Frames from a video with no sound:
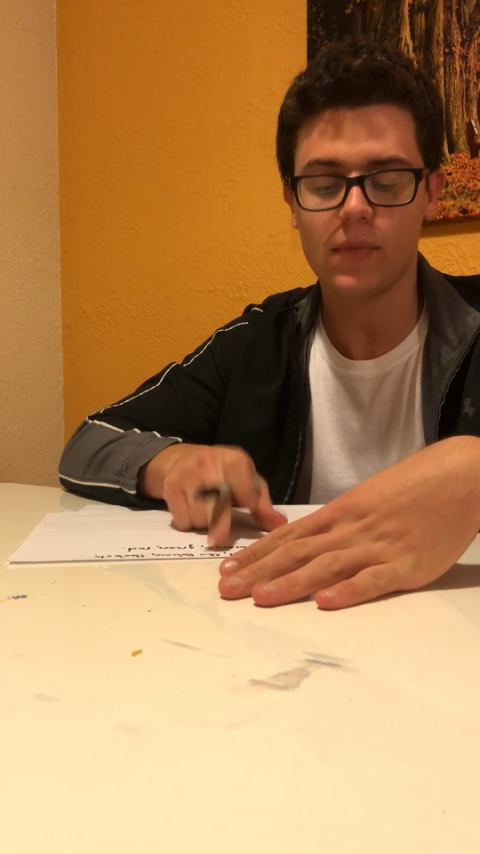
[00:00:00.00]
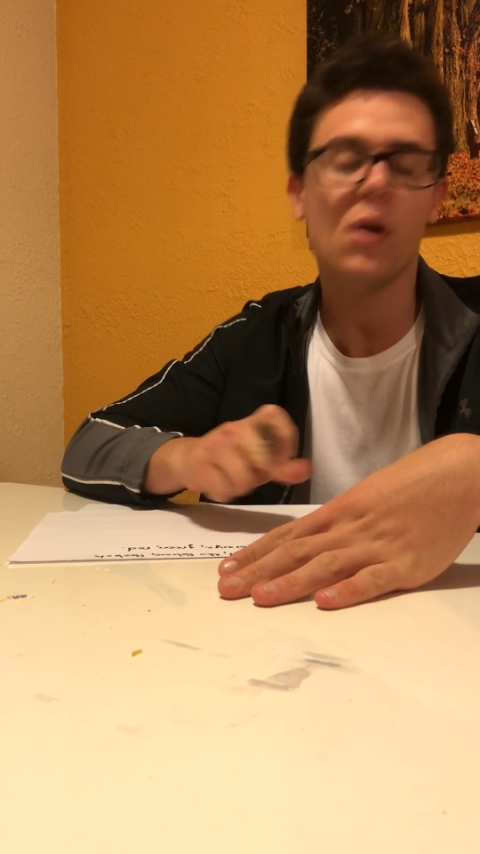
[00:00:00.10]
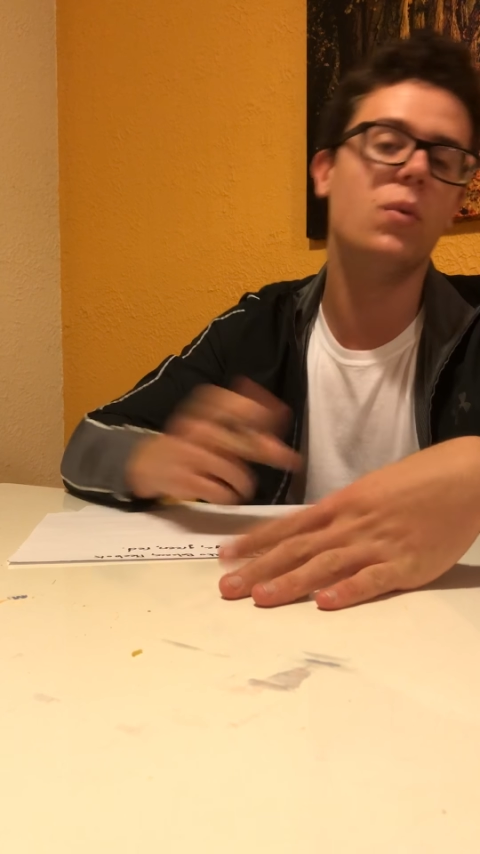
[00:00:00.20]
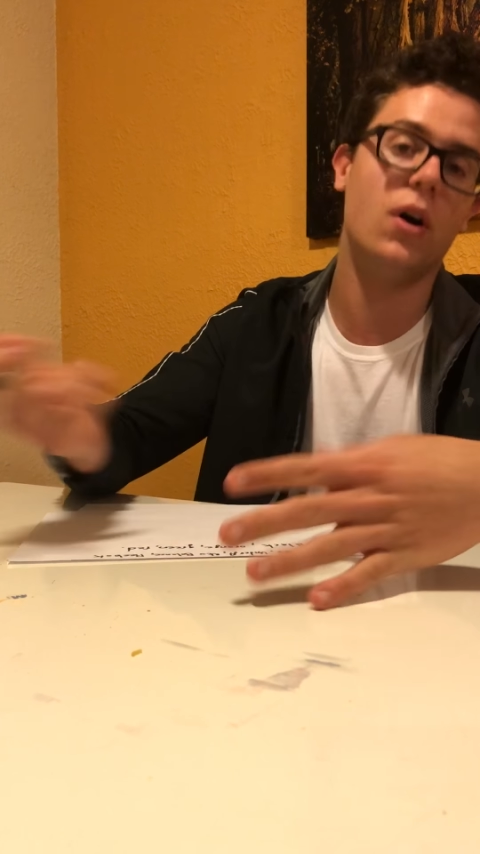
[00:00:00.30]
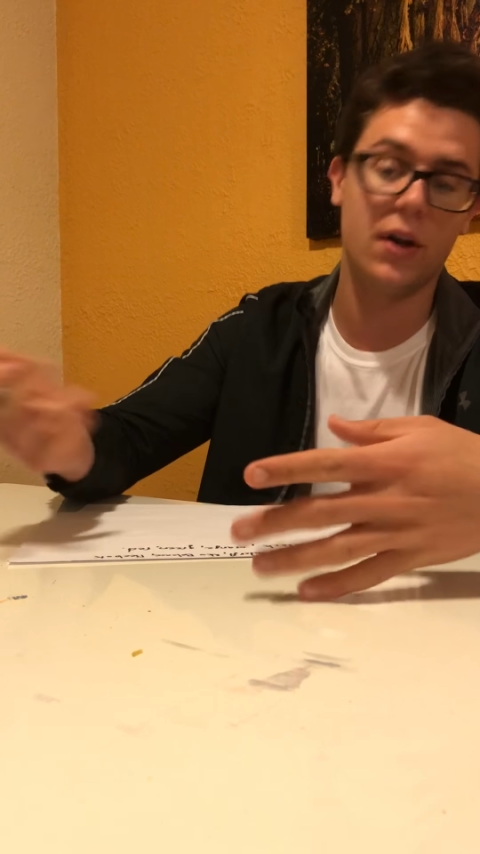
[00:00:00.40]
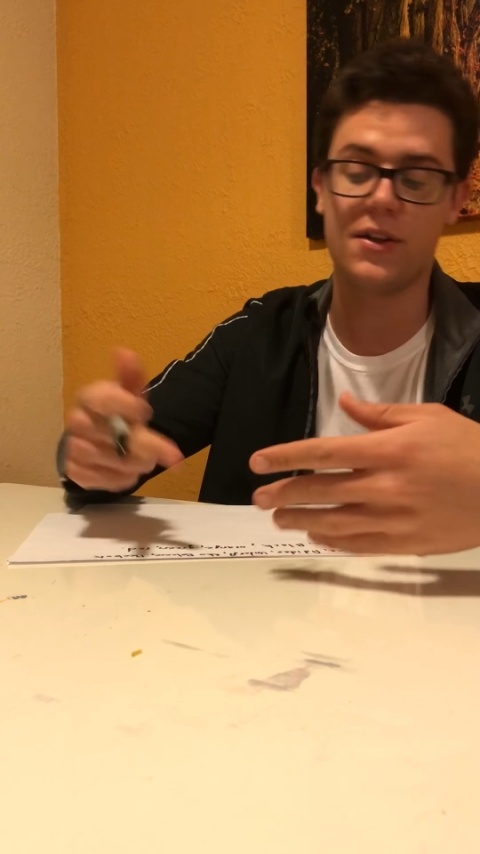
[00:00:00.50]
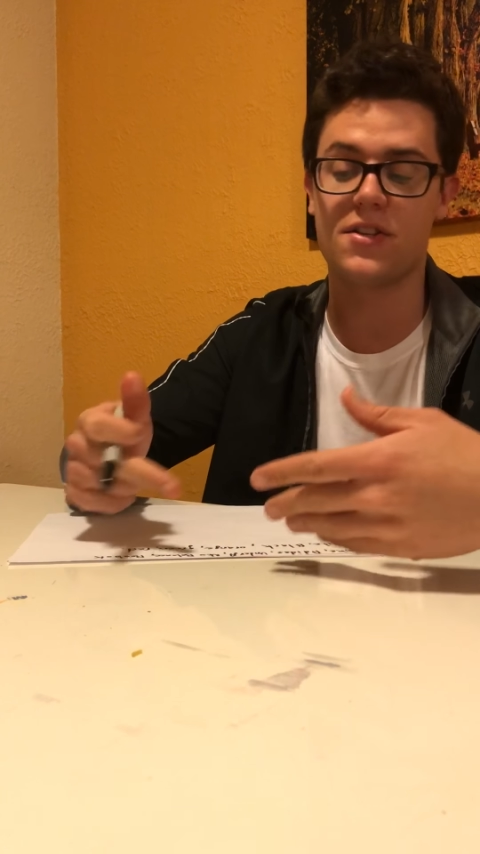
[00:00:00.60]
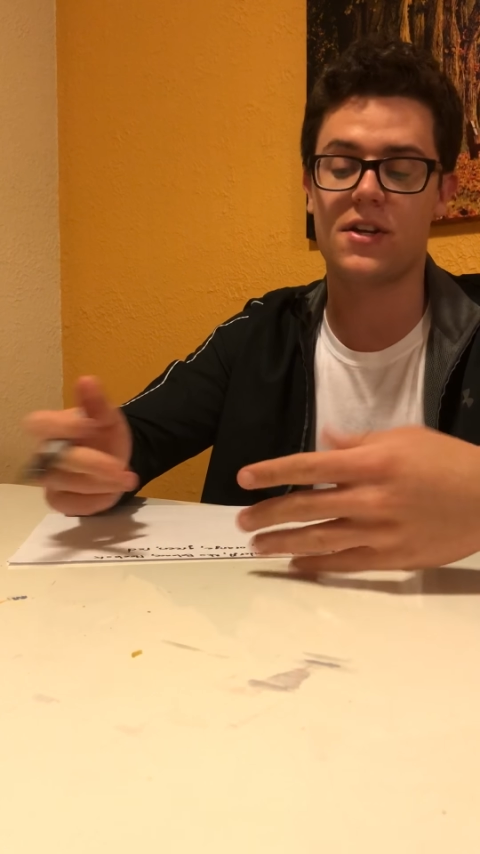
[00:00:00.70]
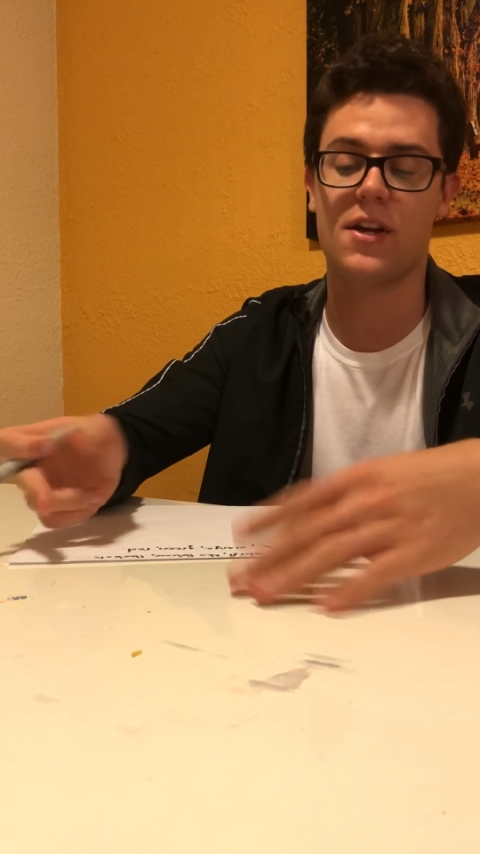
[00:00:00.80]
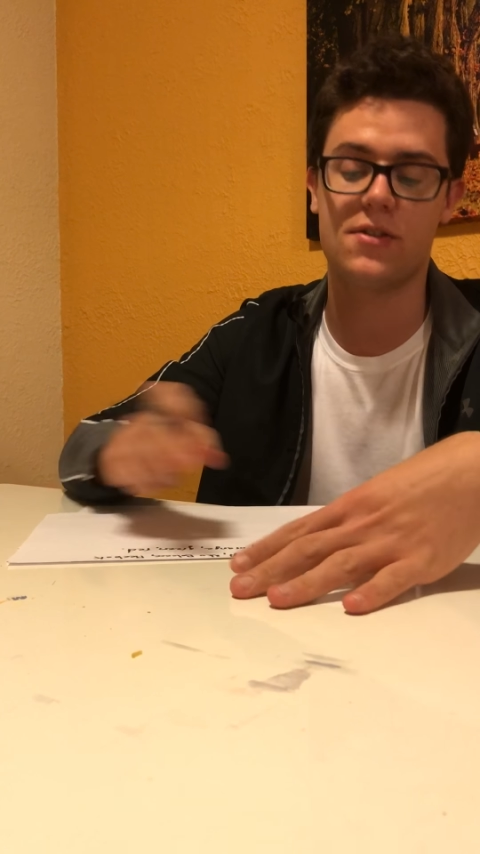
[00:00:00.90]
Well, in
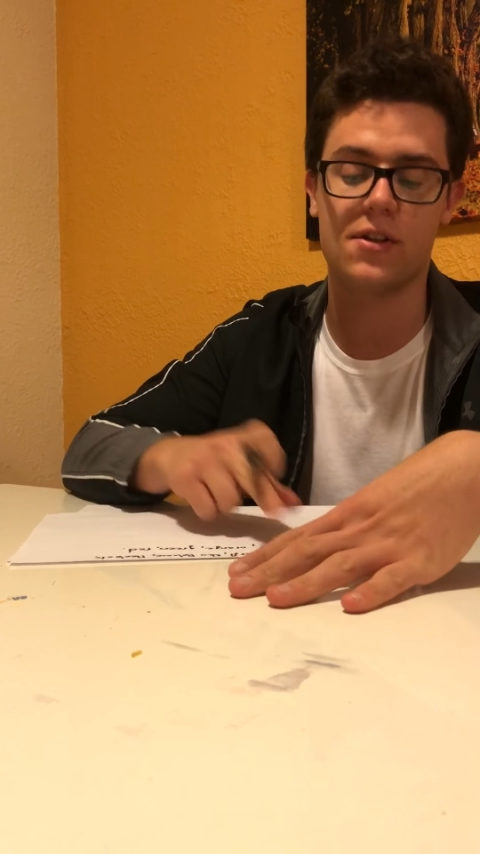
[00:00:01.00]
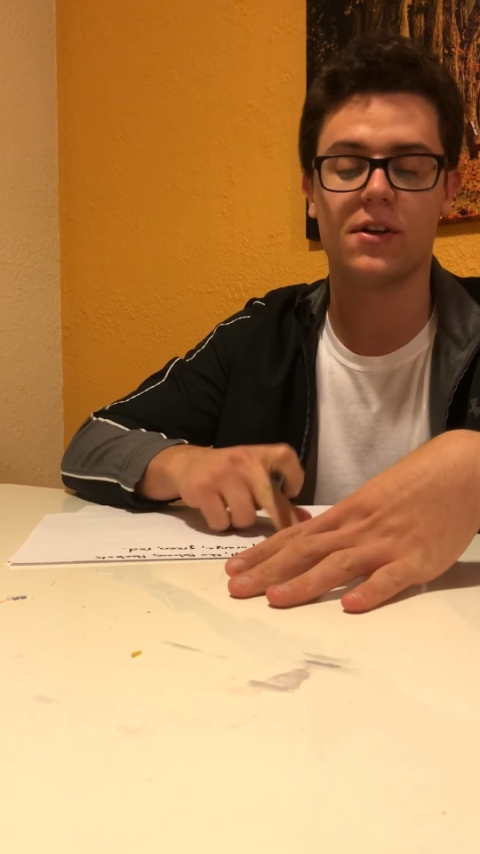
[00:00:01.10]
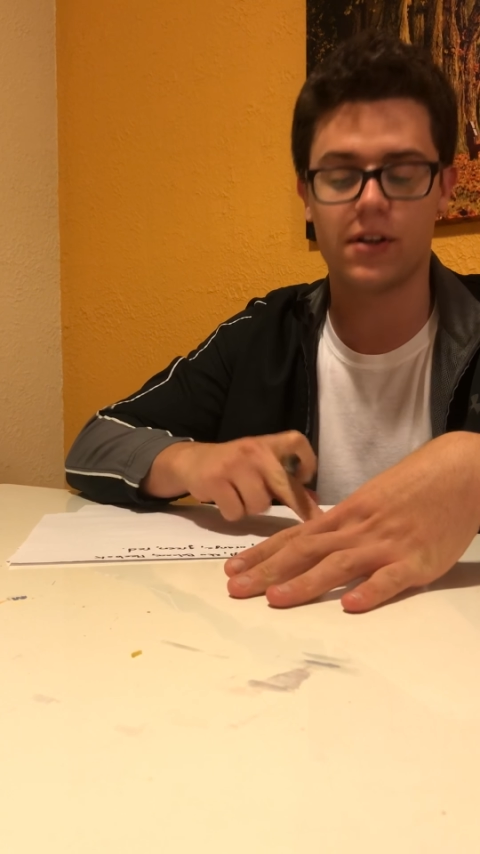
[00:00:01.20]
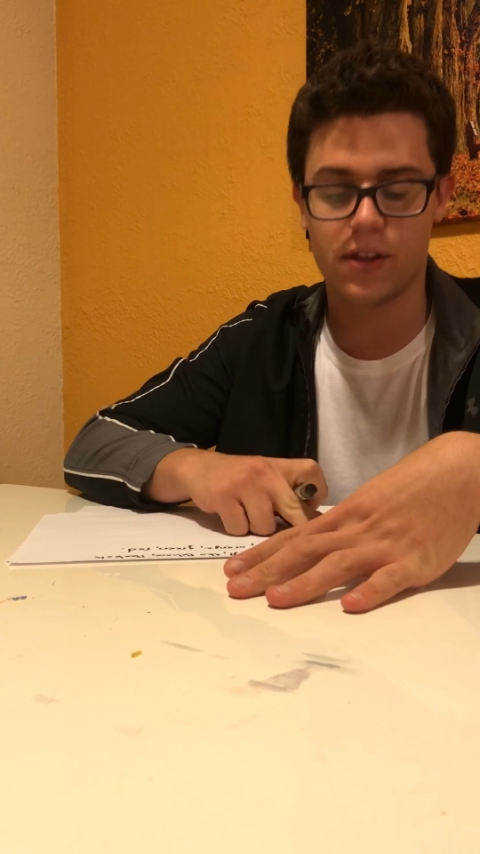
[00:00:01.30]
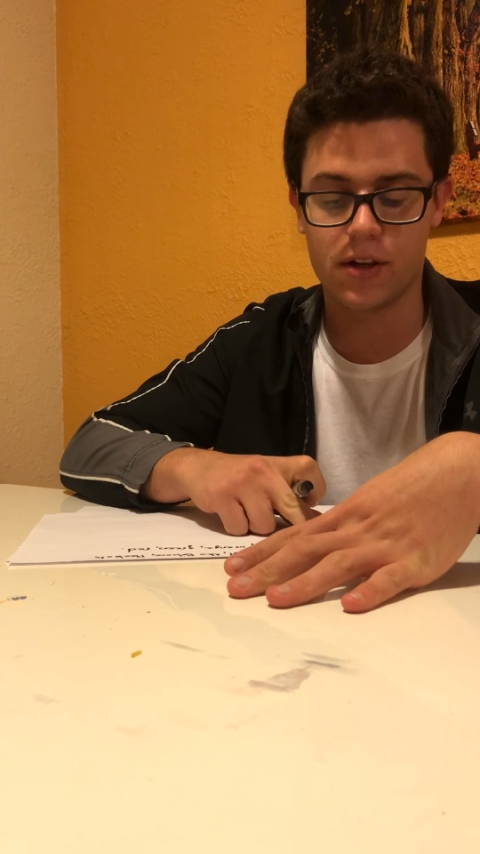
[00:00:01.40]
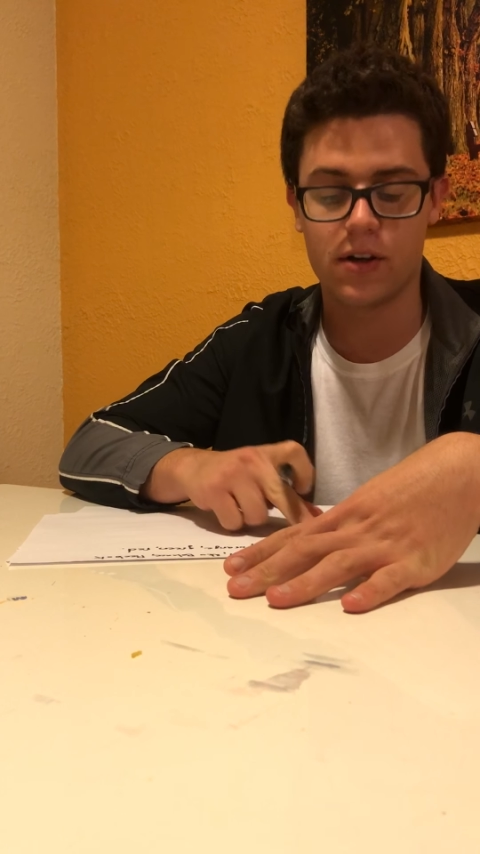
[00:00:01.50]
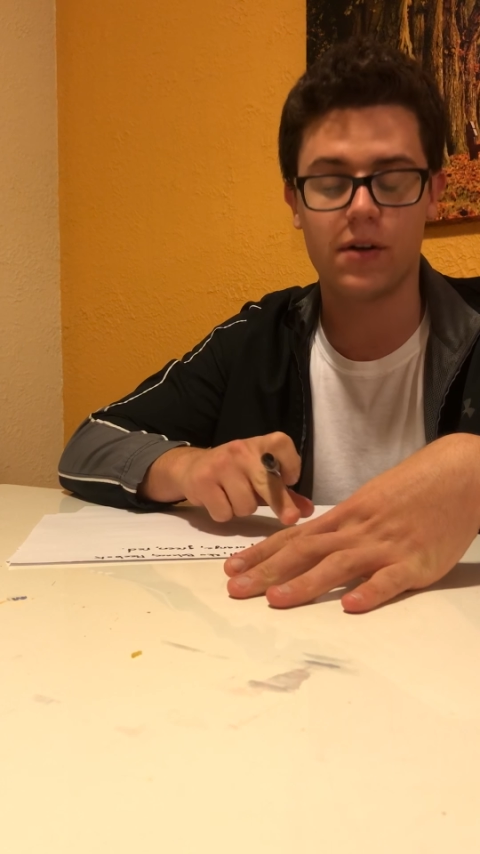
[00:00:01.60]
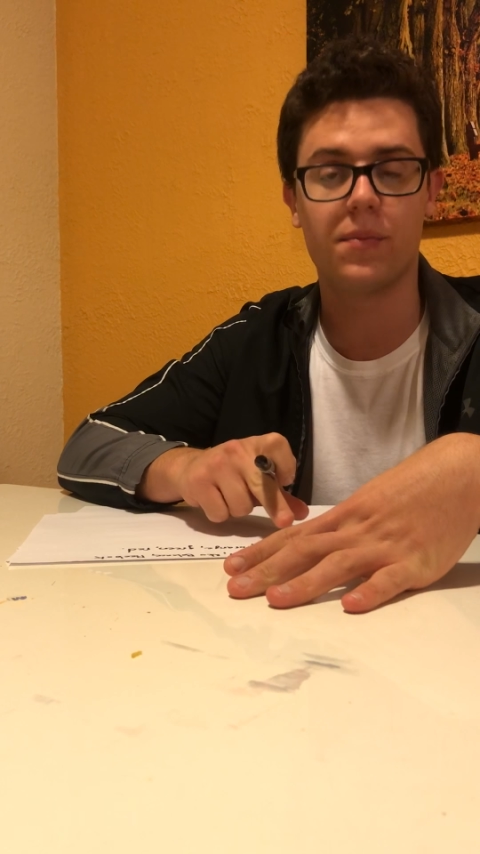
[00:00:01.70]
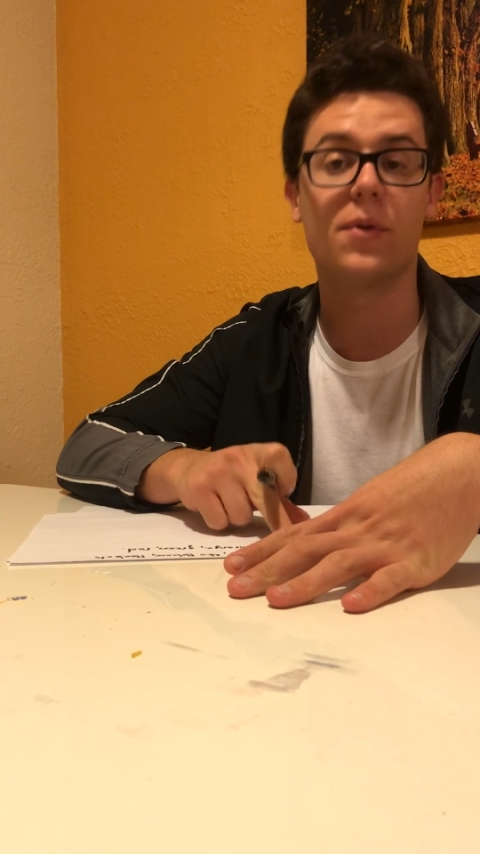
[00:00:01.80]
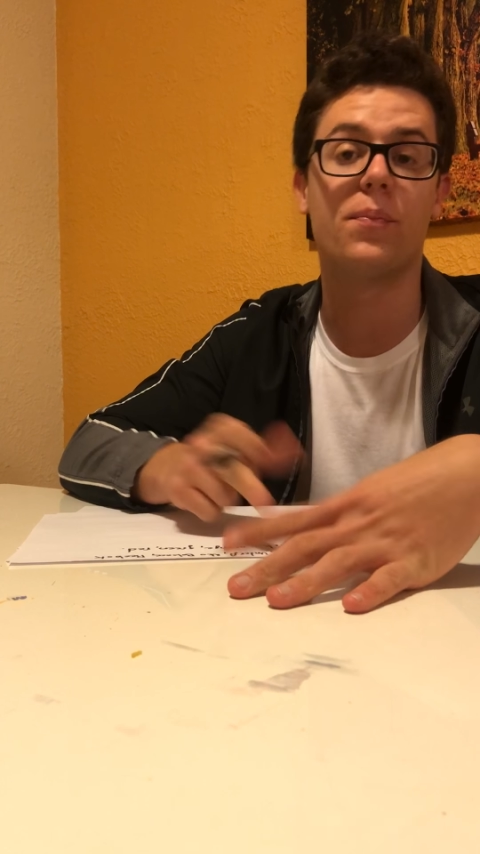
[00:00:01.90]
this case, the